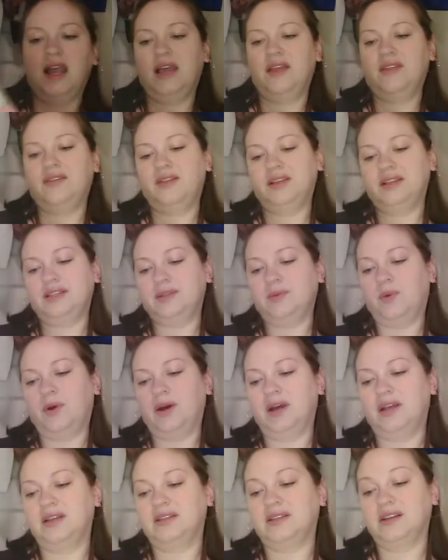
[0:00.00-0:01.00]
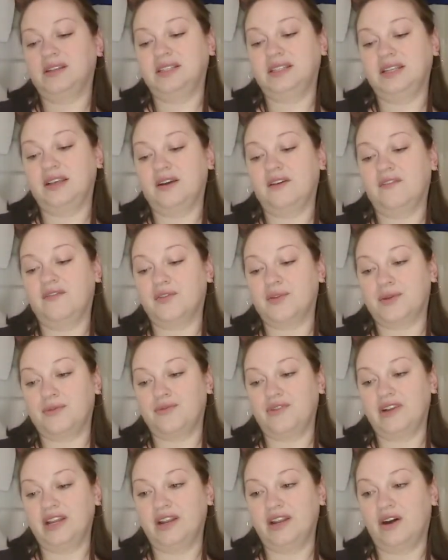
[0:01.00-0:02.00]
And this was on sale for
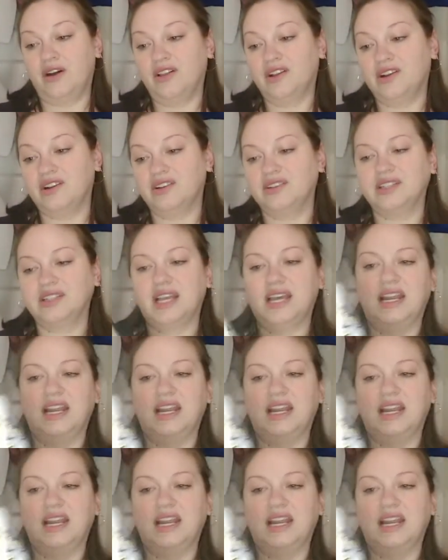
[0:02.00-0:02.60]
$3.